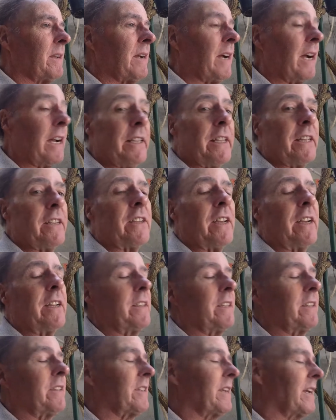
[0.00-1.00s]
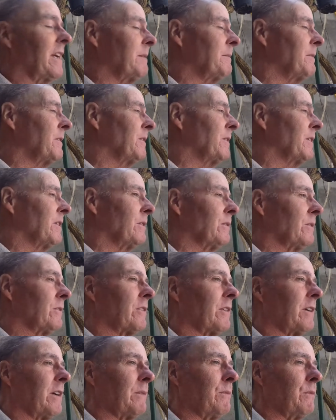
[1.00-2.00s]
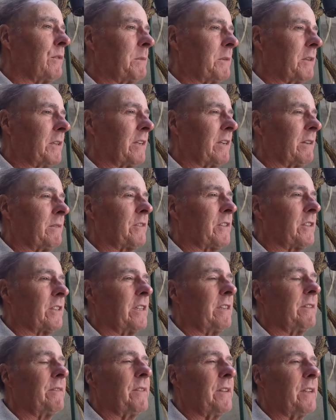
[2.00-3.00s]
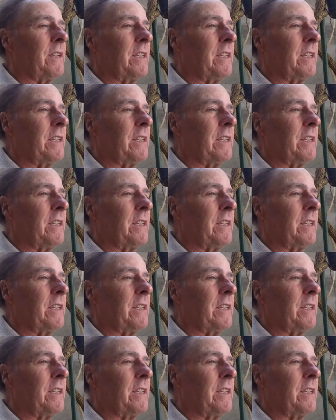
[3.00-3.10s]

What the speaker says: and the same old hill tribe woman that I've seen for